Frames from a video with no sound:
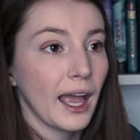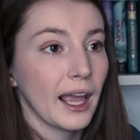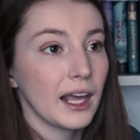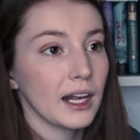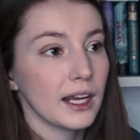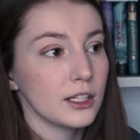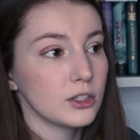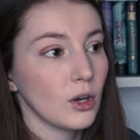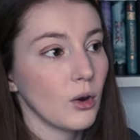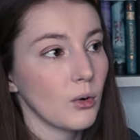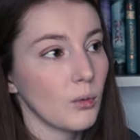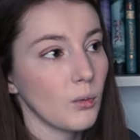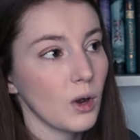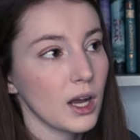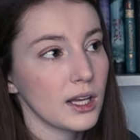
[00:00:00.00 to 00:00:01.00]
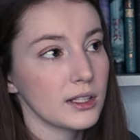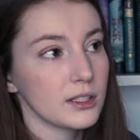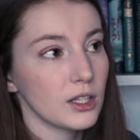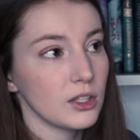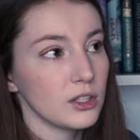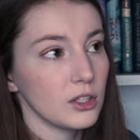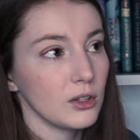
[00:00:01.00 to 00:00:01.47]
And I don't want
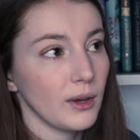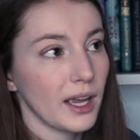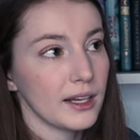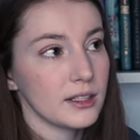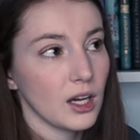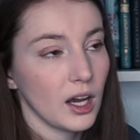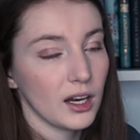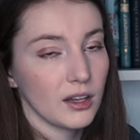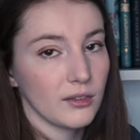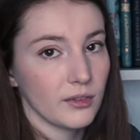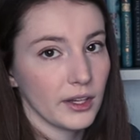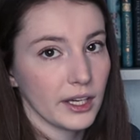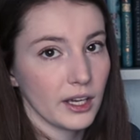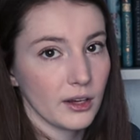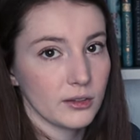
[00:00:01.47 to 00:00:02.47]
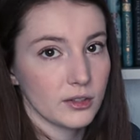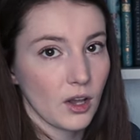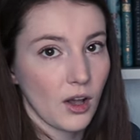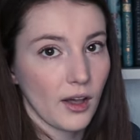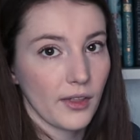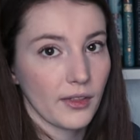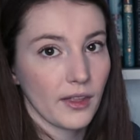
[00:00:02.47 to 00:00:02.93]
to do a ton of
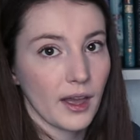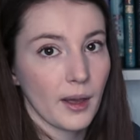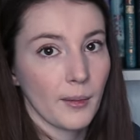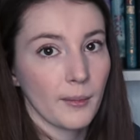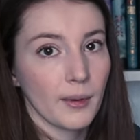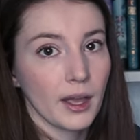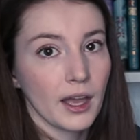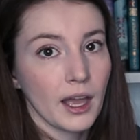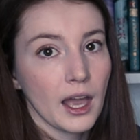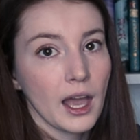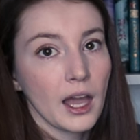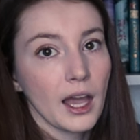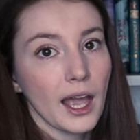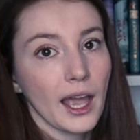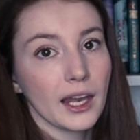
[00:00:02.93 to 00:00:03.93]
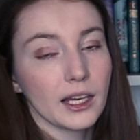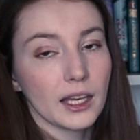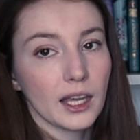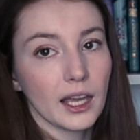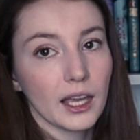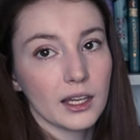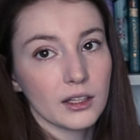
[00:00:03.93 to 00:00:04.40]
videos on them and
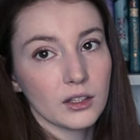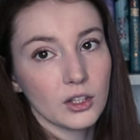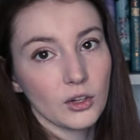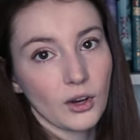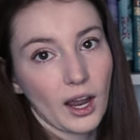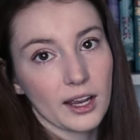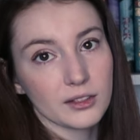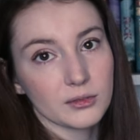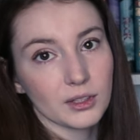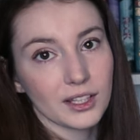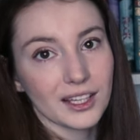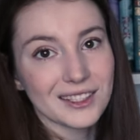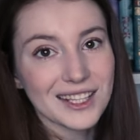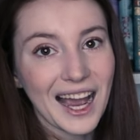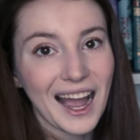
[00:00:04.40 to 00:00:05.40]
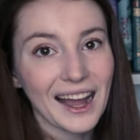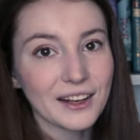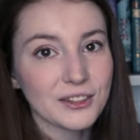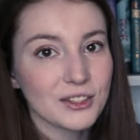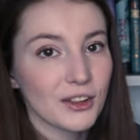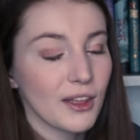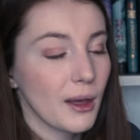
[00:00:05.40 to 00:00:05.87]
get you guys really
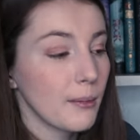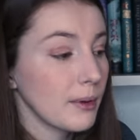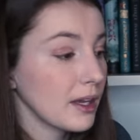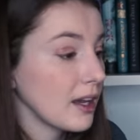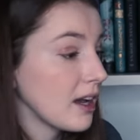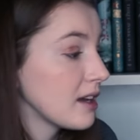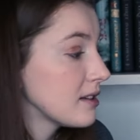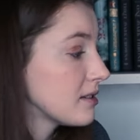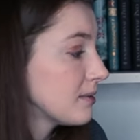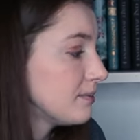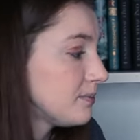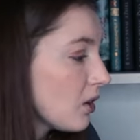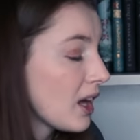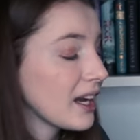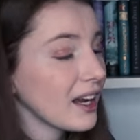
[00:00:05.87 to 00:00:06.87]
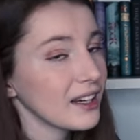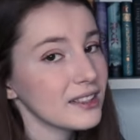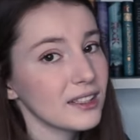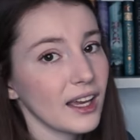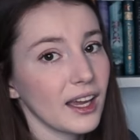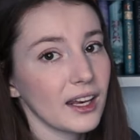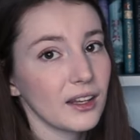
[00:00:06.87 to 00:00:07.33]
attached to them, because like I
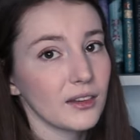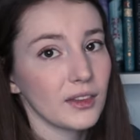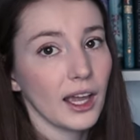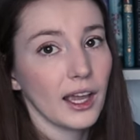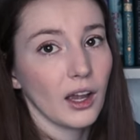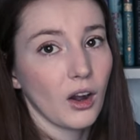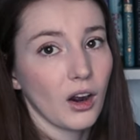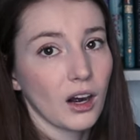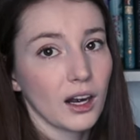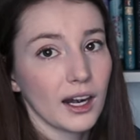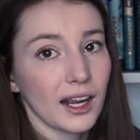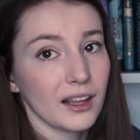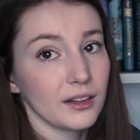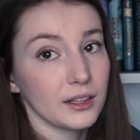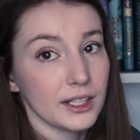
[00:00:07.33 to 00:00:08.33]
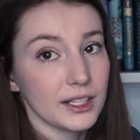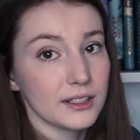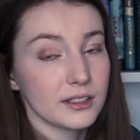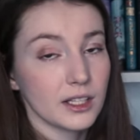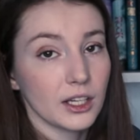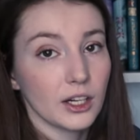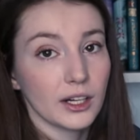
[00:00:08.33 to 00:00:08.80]
said, they are at
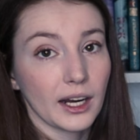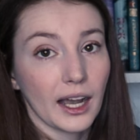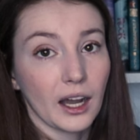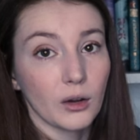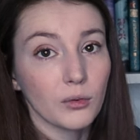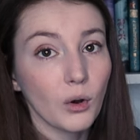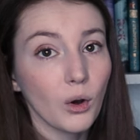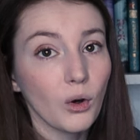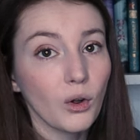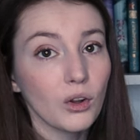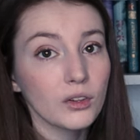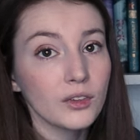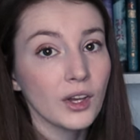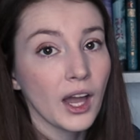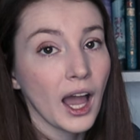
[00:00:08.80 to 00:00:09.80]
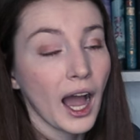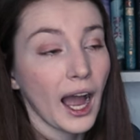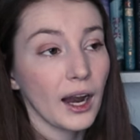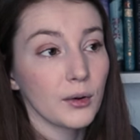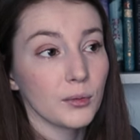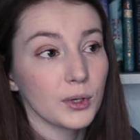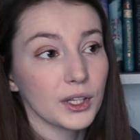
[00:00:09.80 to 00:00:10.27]
least a year and a half old.
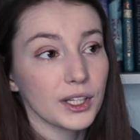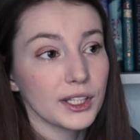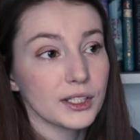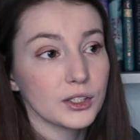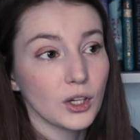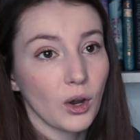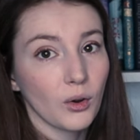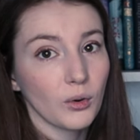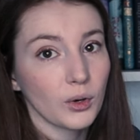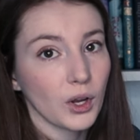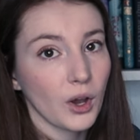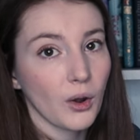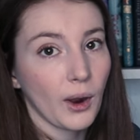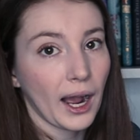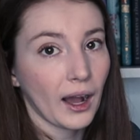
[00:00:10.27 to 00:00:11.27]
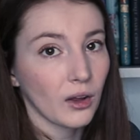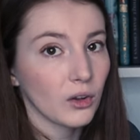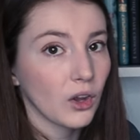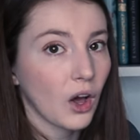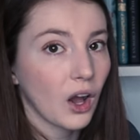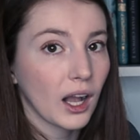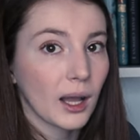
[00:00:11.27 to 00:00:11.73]
I really don't know how
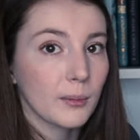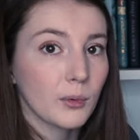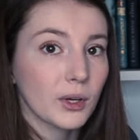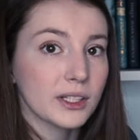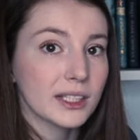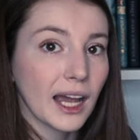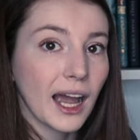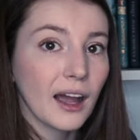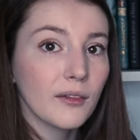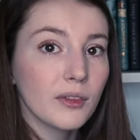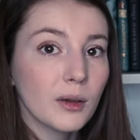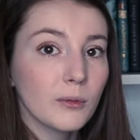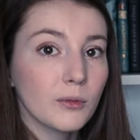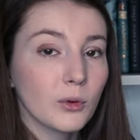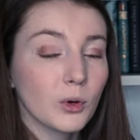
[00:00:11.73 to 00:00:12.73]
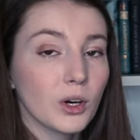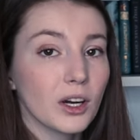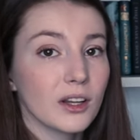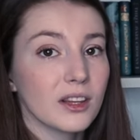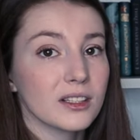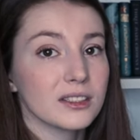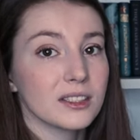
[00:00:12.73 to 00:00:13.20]
long I'm going to have them
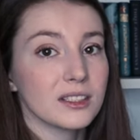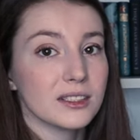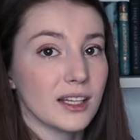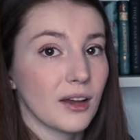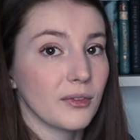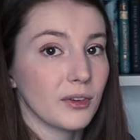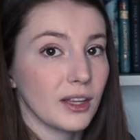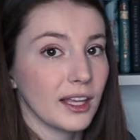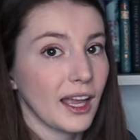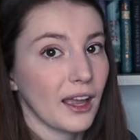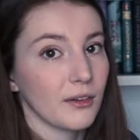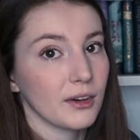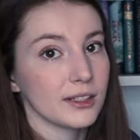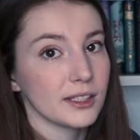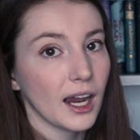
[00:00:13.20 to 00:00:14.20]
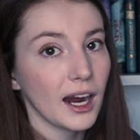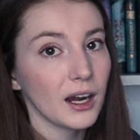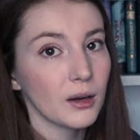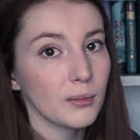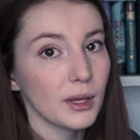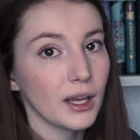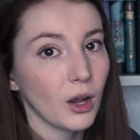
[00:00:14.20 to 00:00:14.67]
for. This is definitely a
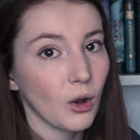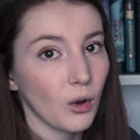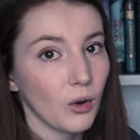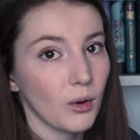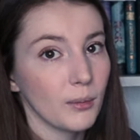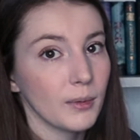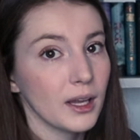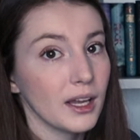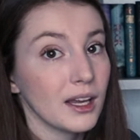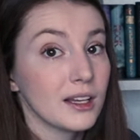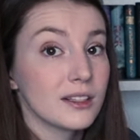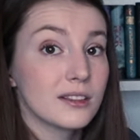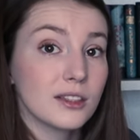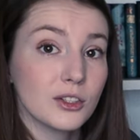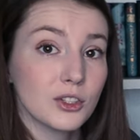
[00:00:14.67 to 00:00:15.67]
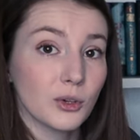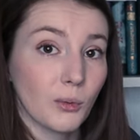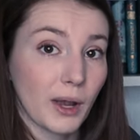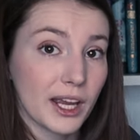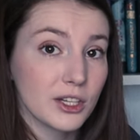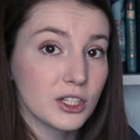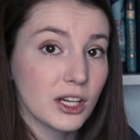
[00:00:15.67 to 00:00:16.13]
retirement home
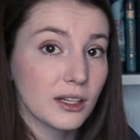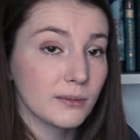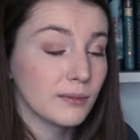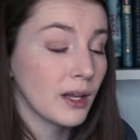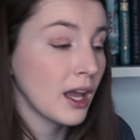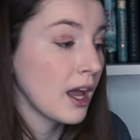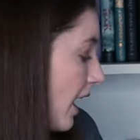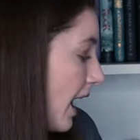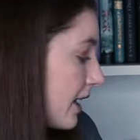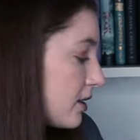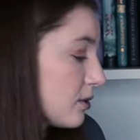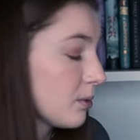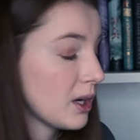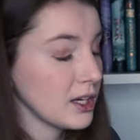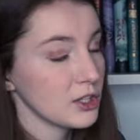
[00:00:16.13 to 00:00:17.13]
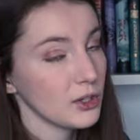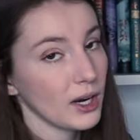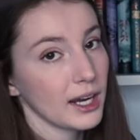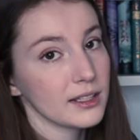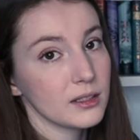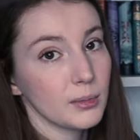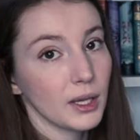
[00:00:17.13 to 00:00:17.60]
situation. I just wanted you
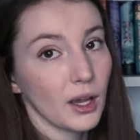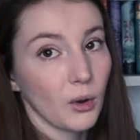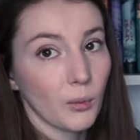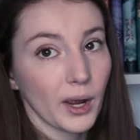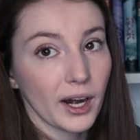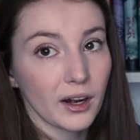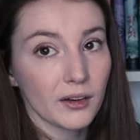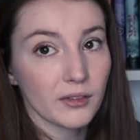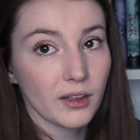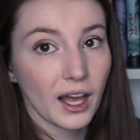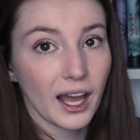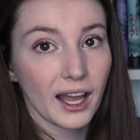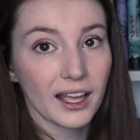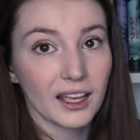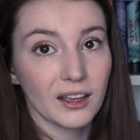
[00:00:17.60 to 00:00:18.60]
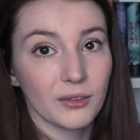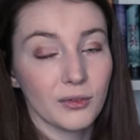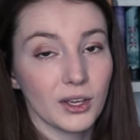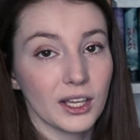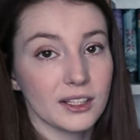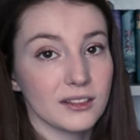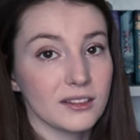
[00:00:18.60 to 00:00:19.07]
guys to be aware of that. If
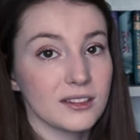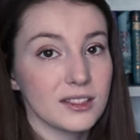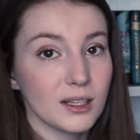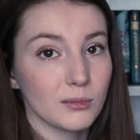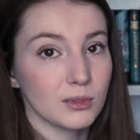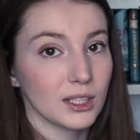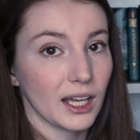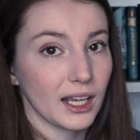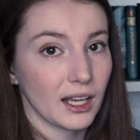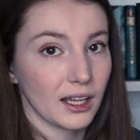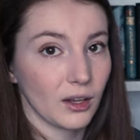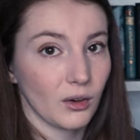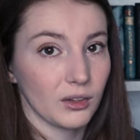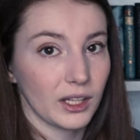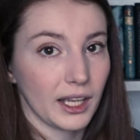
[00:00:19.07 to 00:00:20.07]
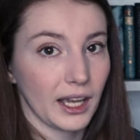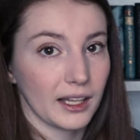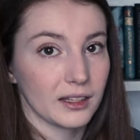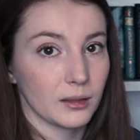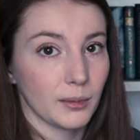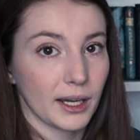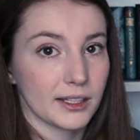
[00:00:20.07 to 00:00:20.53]
it seems like I only
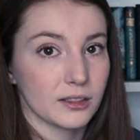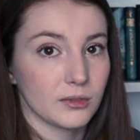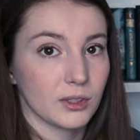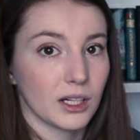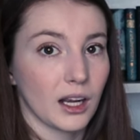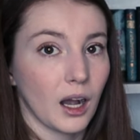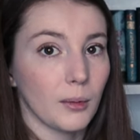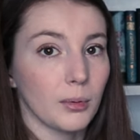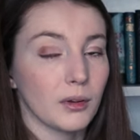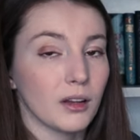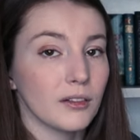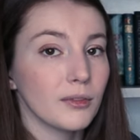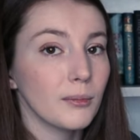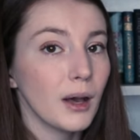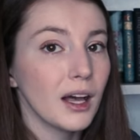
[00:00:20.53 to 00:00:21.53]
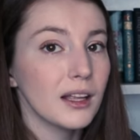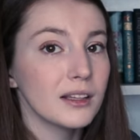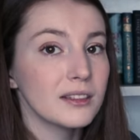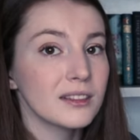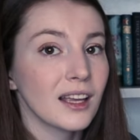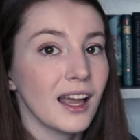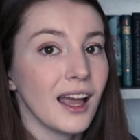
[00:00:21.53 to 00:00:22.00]
had the mice for a couple of
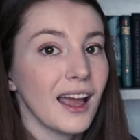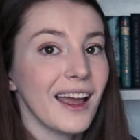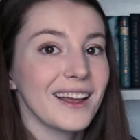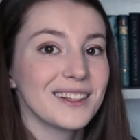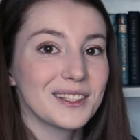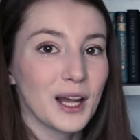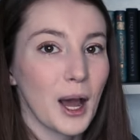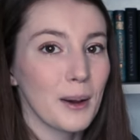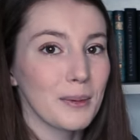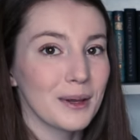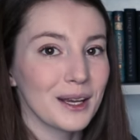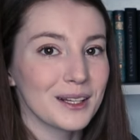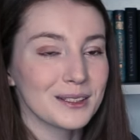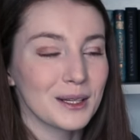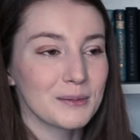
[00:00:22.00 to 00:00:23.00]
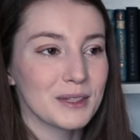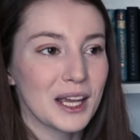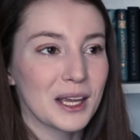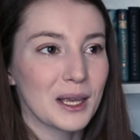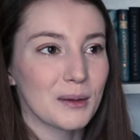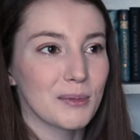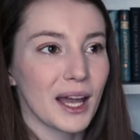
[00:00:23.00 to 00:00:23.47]
months, it's not because I'm
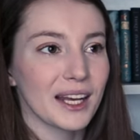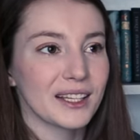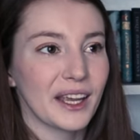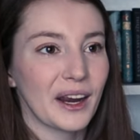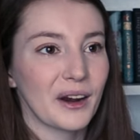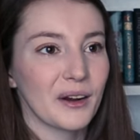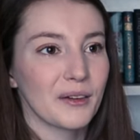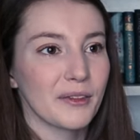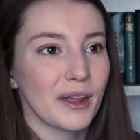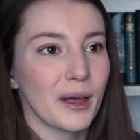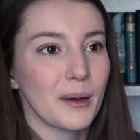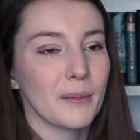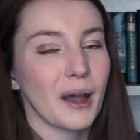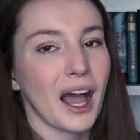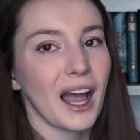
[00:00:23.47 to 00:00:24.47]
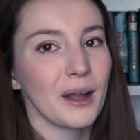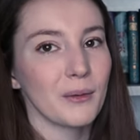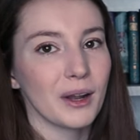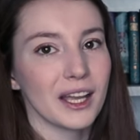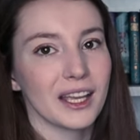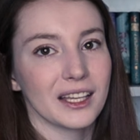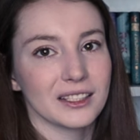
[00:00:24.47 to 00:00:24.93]
taking bad care of them. I
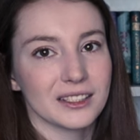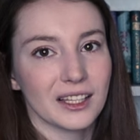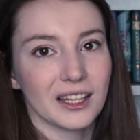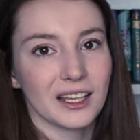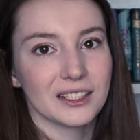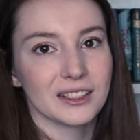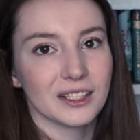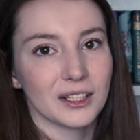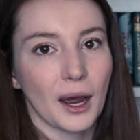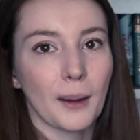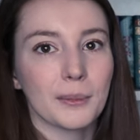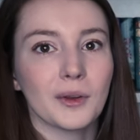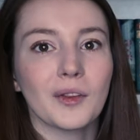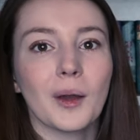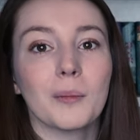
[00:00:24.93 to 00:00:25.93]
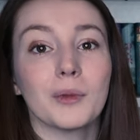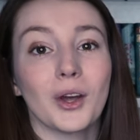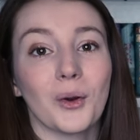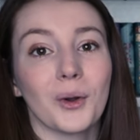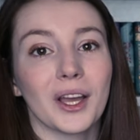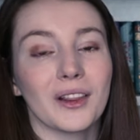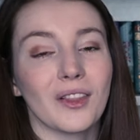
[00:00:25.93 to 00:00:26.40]
went into this adopting them
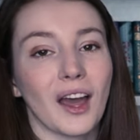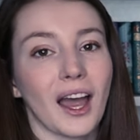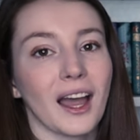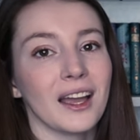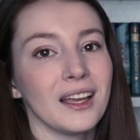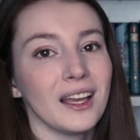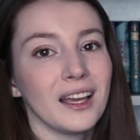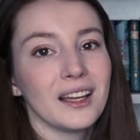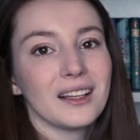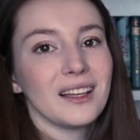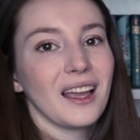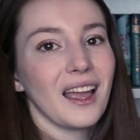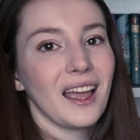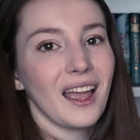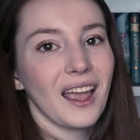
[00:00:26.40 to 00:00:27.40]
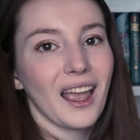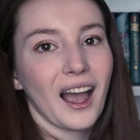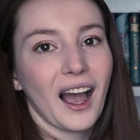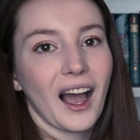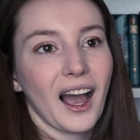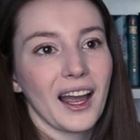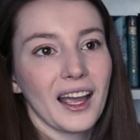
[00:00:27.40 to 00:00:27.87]
knowing that
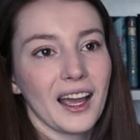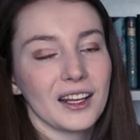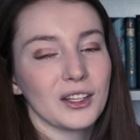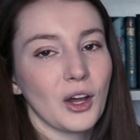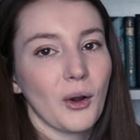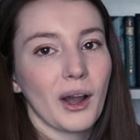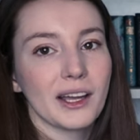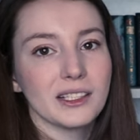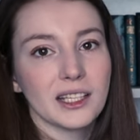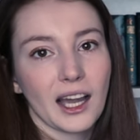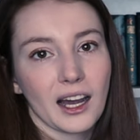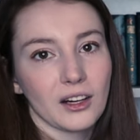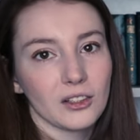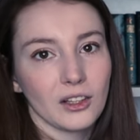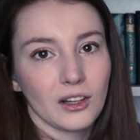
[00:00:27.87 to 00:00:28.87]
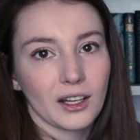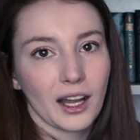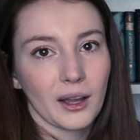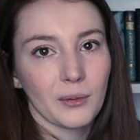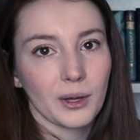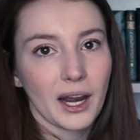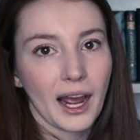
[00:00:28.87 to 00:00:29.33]
I had no idea how long
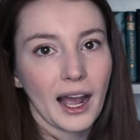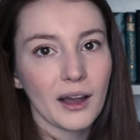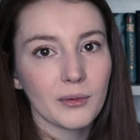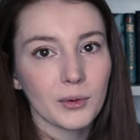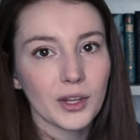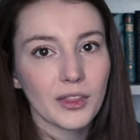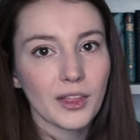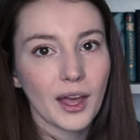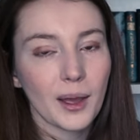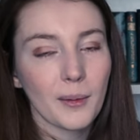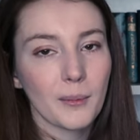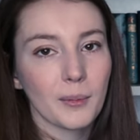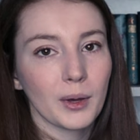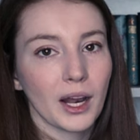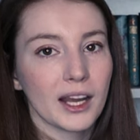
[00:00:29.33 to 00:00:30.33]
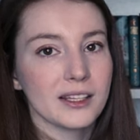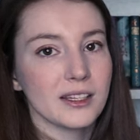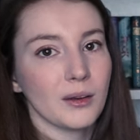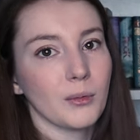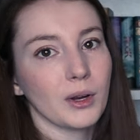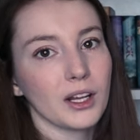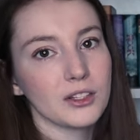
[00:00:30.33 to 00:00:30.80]
I would have with them, but I
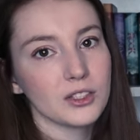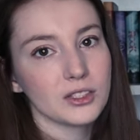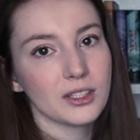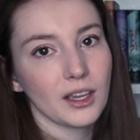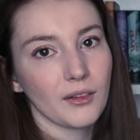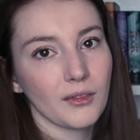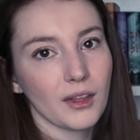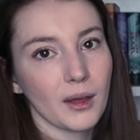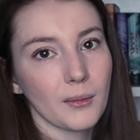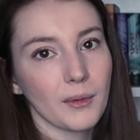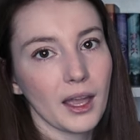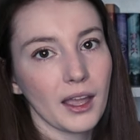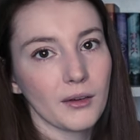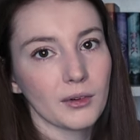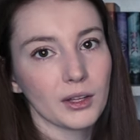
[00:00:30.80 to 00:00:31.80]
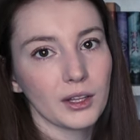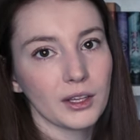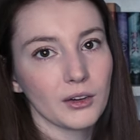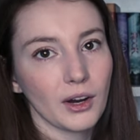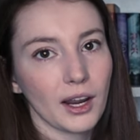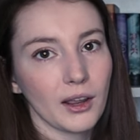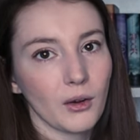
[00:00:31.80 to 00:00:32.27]
did want to just give them a
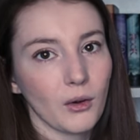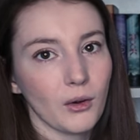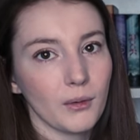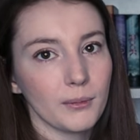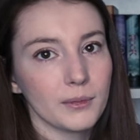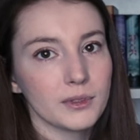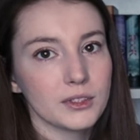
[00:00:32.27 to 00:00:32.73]
really great home.